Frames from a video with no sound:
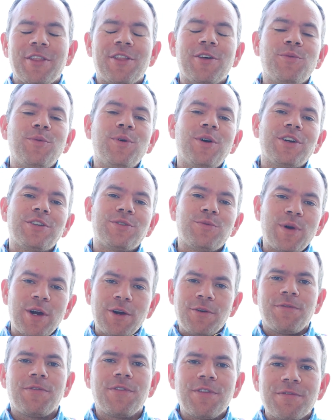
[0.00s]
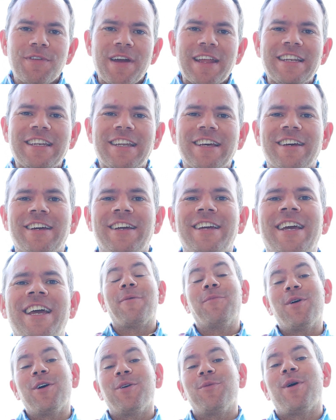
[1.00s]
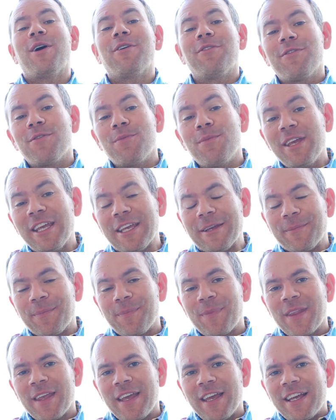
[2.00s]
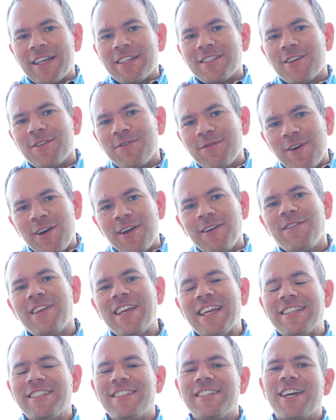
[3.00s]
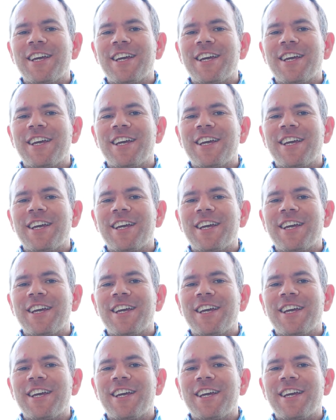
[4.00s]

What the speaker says: that worked well for the vendor and worked well for me. So 5 years